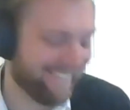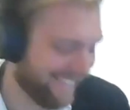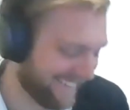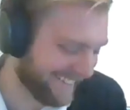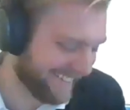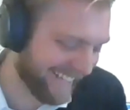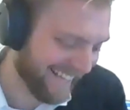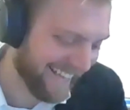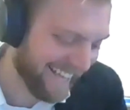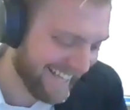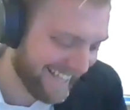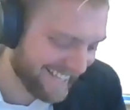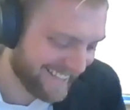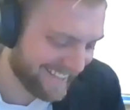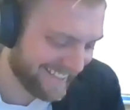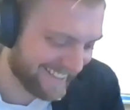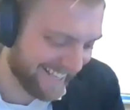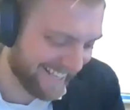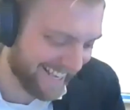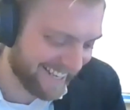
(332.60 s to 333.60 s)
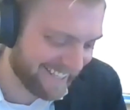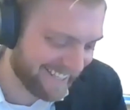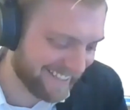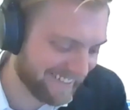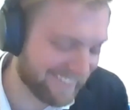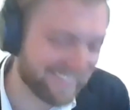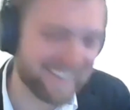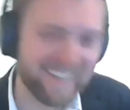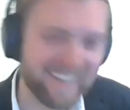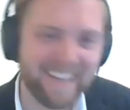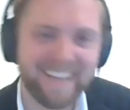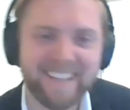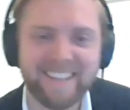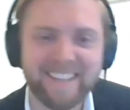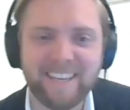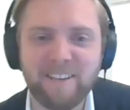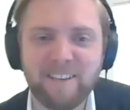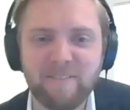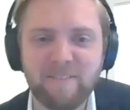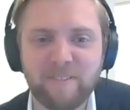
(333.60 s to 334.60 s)
well, thank
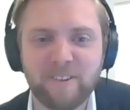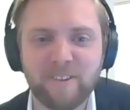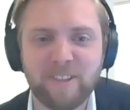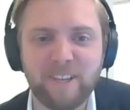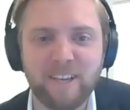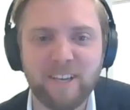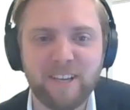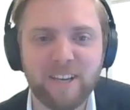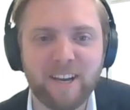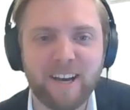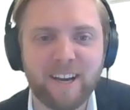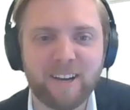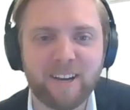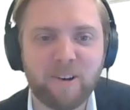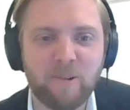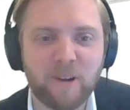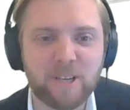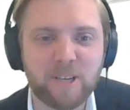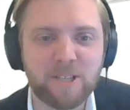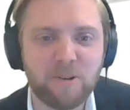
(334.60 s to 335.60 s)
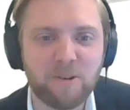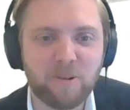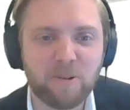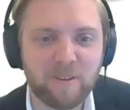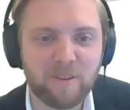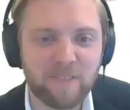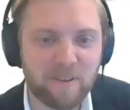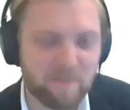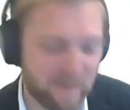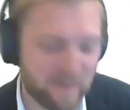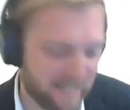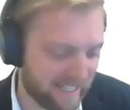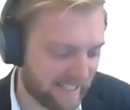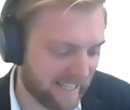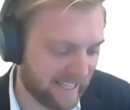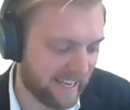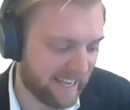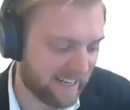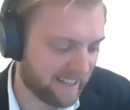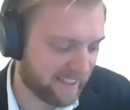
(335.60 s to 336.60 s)
you for the quick tour of the
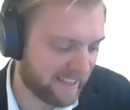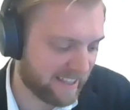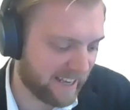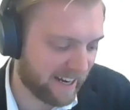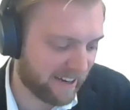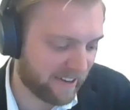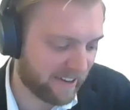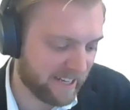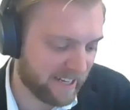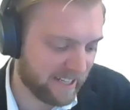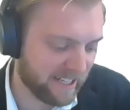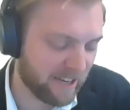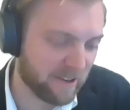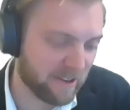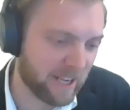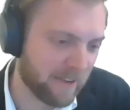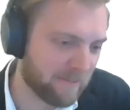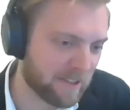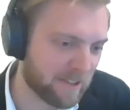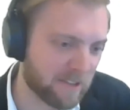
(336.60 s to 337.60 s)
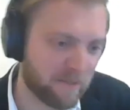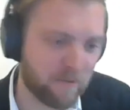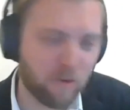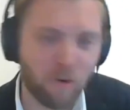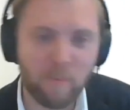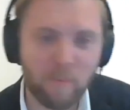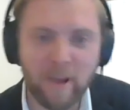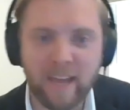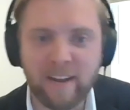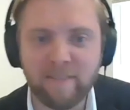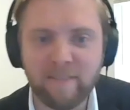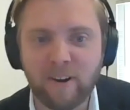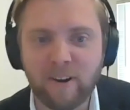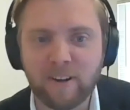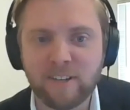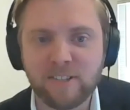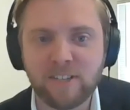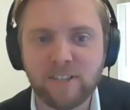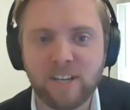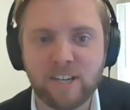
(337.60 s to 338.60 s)
Mid-Atlantic there. And given the format of
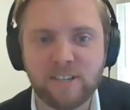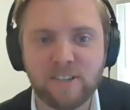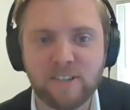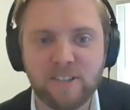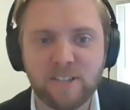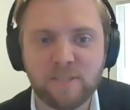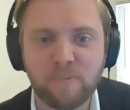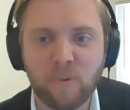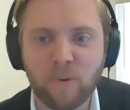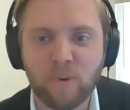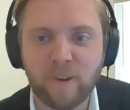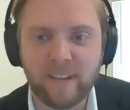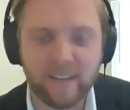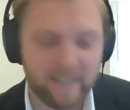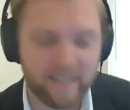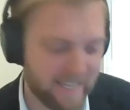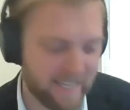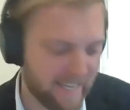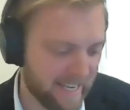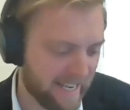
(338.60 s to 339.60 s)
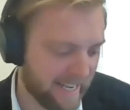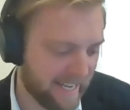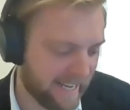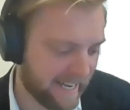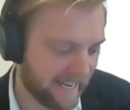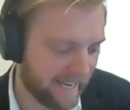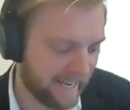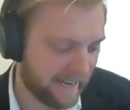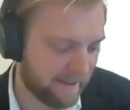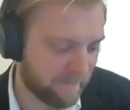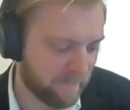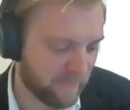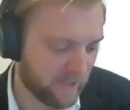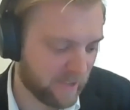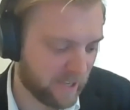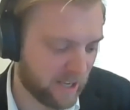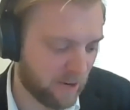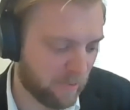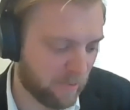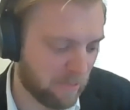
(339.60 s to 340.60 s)
our discussion this morning,
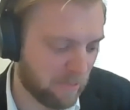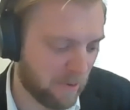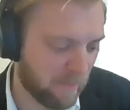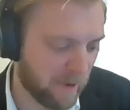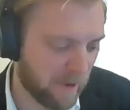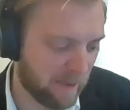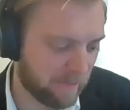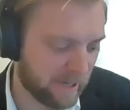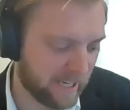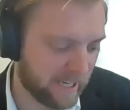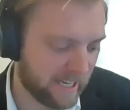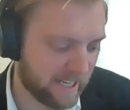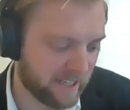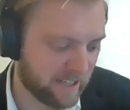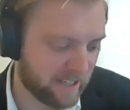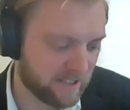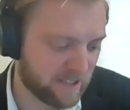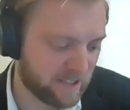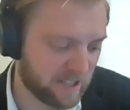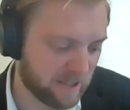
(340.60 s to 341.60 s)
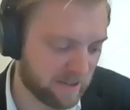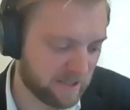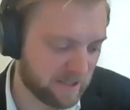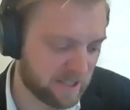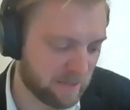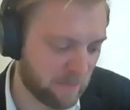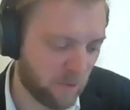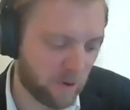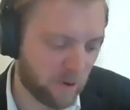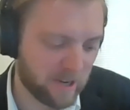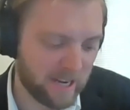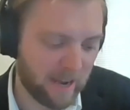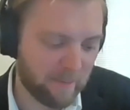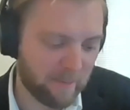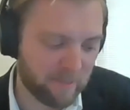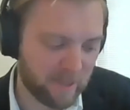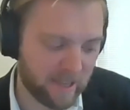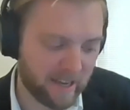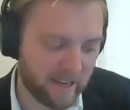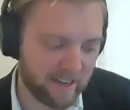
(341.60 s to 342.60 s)
we won't be able to get into more
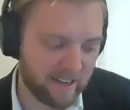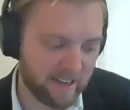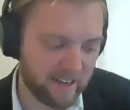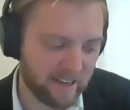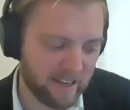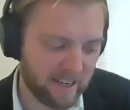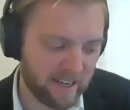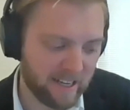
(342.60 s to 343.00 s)
depth on